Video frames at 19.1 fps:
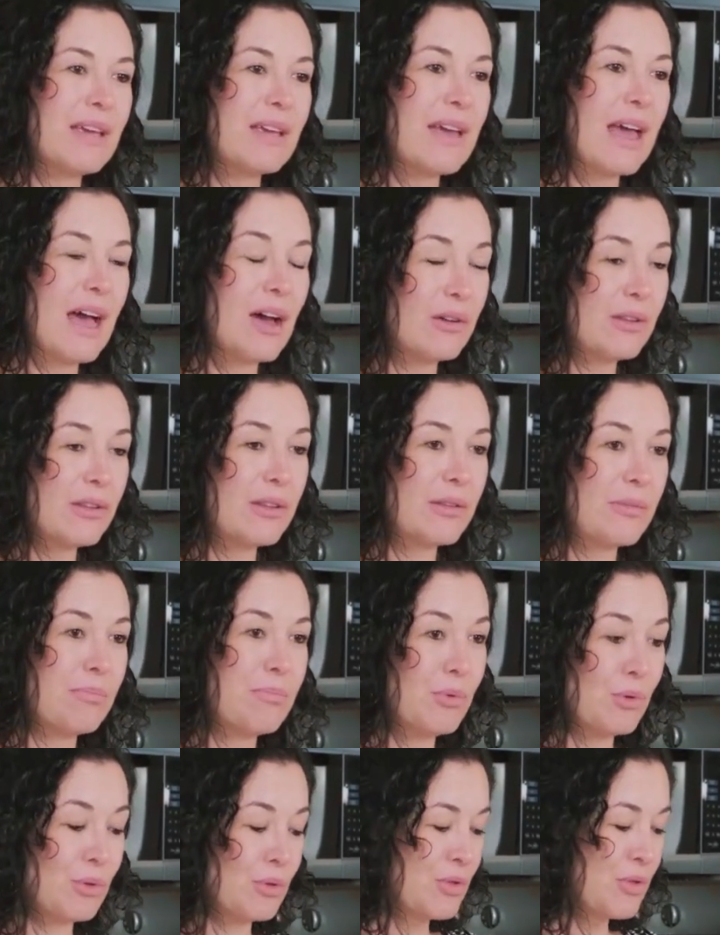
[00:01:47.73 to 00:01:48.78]
health
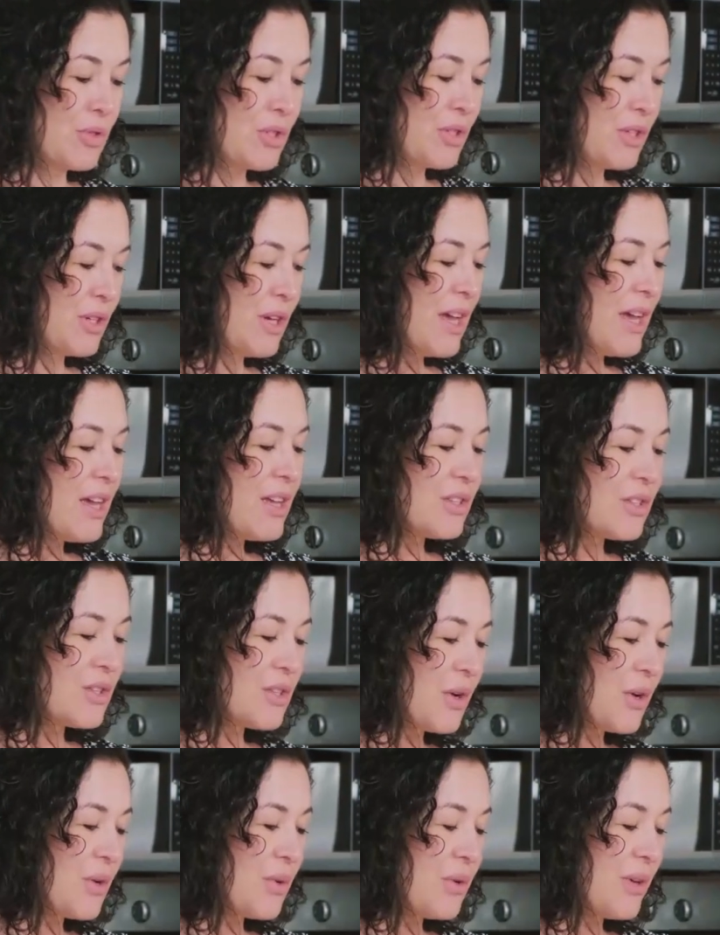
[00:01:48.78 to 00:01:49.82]
boost.
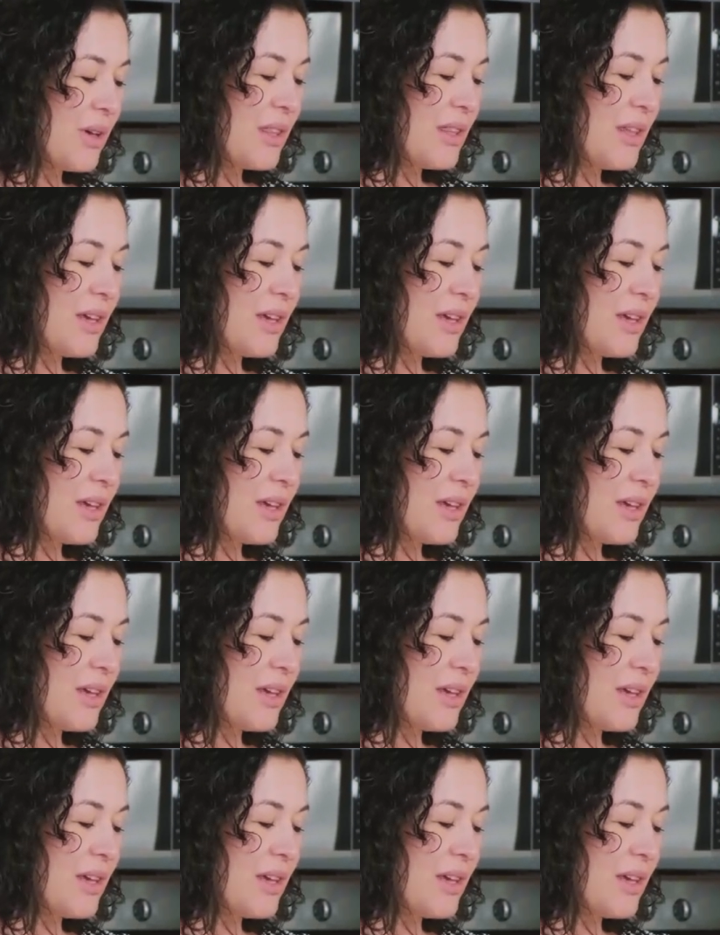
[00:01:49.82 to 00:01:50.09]
So